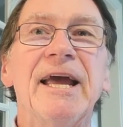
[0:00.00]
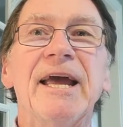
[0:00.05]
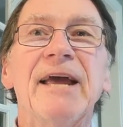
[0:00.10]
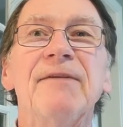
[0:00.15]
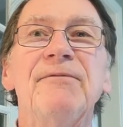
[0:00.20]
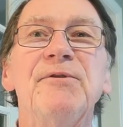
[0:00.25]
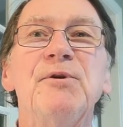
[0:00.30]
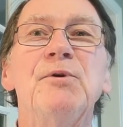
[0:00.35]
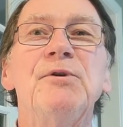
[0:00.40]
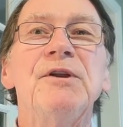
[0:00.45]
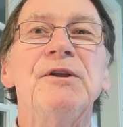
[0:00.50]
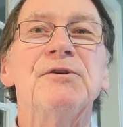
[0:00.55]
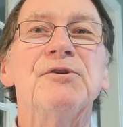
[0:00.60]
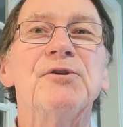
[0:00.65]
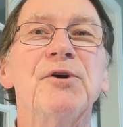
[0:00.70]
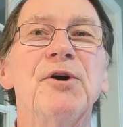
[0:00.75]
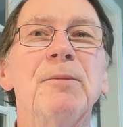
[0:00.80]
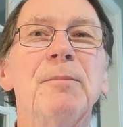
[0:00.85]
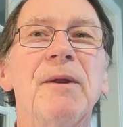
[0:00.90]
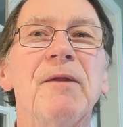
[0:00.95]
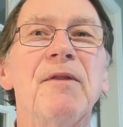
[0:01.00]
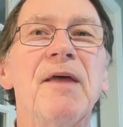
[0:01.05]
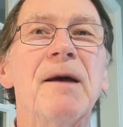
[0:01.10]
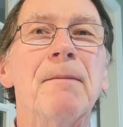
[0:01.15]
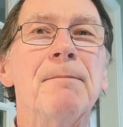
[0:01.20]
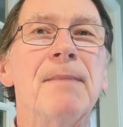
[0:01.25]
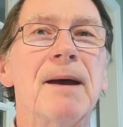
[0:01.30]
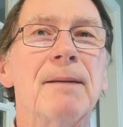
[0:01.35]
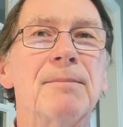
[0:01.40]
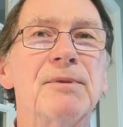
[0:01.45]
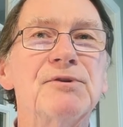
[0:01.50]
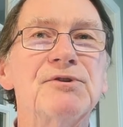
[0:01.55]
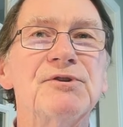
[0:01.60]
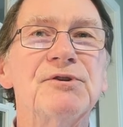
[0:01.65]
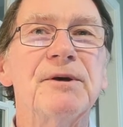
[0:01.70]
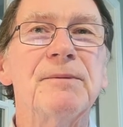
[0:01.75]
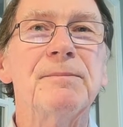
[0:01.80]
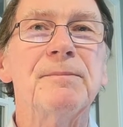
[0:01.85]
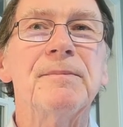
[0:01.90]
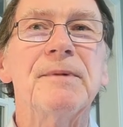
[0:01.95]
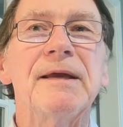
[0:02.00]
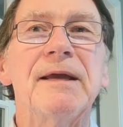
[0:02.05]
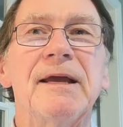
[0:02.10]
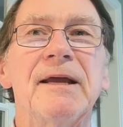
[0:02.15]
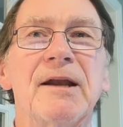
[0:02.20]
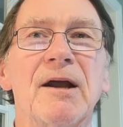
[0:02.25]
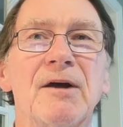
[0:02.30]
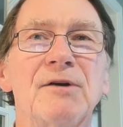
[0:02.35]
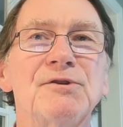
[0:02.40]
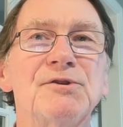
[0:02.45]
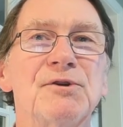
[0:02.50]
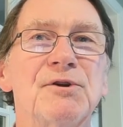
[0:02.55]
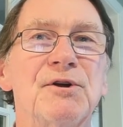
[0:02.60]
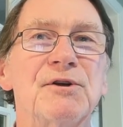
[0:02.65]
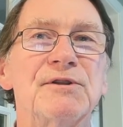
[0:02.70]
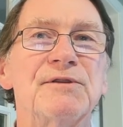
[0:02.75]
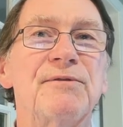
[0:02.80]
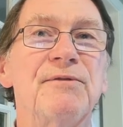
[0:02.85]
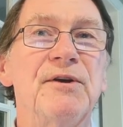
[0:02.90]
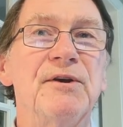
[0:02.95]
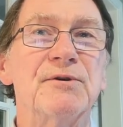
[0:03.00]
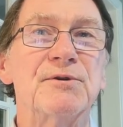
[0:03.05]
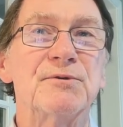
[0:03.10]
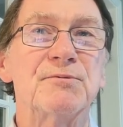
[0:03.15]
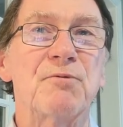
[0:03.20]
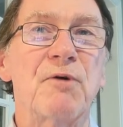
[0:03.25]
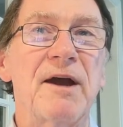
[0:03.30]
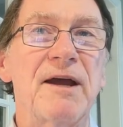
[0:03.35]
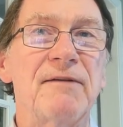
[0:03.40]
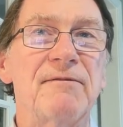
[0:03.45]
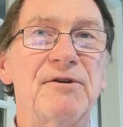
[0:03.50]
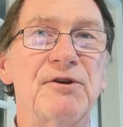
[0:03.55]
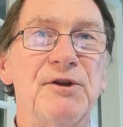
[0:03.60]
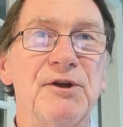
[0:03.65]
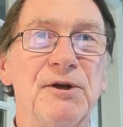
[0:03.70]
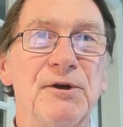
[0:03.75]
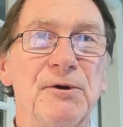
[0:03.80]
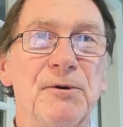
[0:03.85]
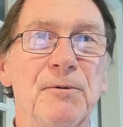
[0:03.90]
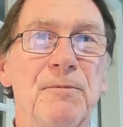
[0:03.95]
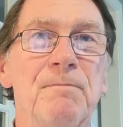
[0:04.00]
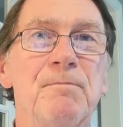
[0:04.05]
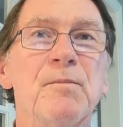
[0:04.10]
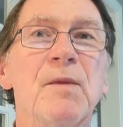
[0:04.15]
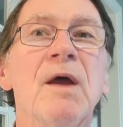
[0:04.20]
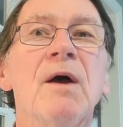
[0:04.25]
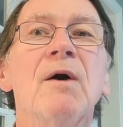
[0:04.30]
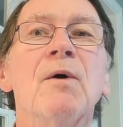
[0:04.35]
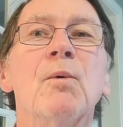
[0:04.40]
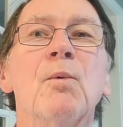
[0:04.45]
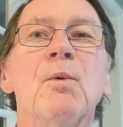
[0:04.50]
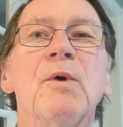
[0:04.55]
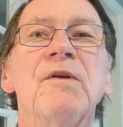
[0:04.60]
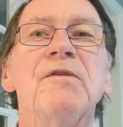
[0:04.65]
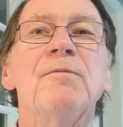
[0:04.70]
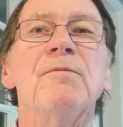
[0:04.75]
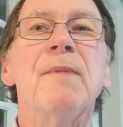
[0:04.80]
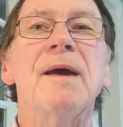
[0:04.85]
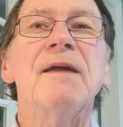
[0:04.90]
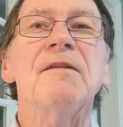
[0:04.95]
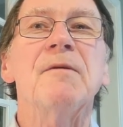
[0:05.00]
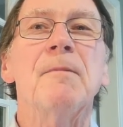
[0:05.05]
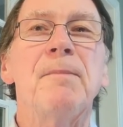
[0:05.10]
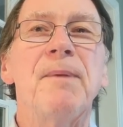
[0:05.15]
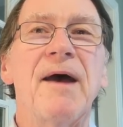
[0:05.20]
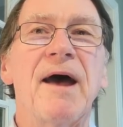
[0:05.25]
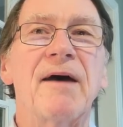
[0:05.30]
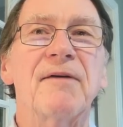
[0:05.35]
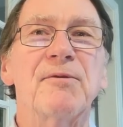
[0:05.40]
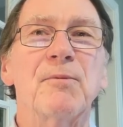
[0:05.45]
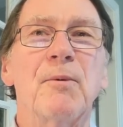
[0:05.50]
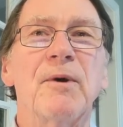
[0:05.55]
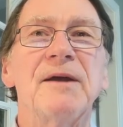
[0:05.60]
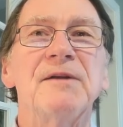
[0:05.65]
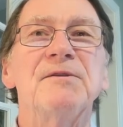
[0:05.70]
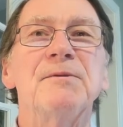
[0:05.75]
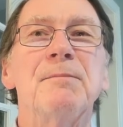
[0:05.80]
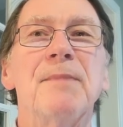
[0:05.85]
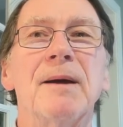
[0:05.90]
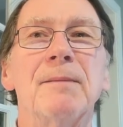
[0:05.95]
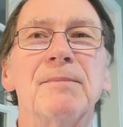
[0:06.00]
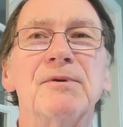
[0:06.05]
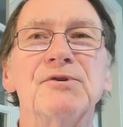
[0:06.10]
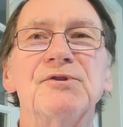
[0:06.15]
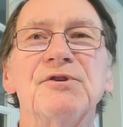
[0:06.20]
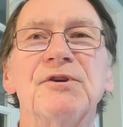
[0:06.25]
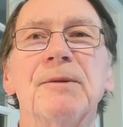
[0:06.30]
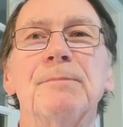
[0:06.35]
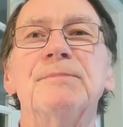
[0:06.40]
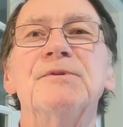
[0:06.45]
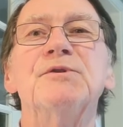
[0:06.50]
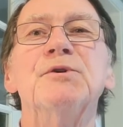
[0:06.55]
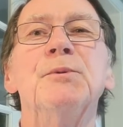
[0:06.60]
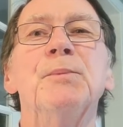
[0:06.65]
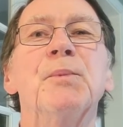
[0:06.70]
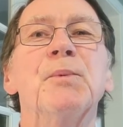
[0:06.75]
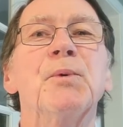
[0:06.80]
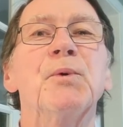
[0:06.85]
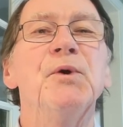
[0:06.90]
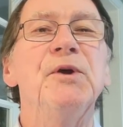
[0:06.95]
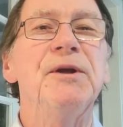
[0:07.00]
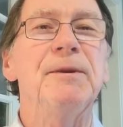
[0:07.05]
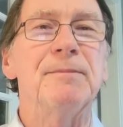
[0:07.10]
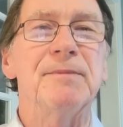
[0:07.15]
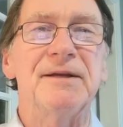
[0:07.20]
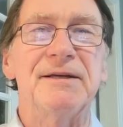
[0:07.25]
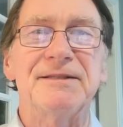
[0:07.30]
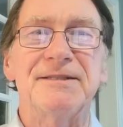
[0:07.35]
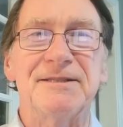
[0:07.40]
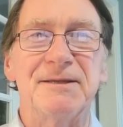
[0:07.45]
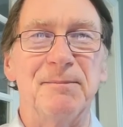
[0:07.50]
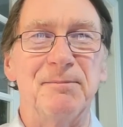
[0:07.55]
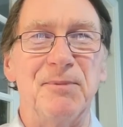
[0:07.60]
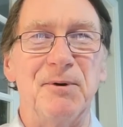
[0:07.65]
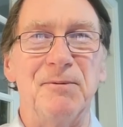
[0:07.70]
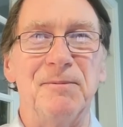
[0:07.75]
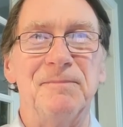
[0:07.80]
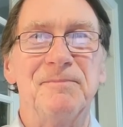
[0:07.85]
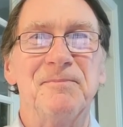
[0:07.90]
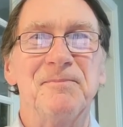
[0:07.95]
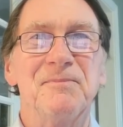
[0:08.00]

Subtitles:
If you determine that membership in our church feels right to you, we've made the pathway to membership supremely simple.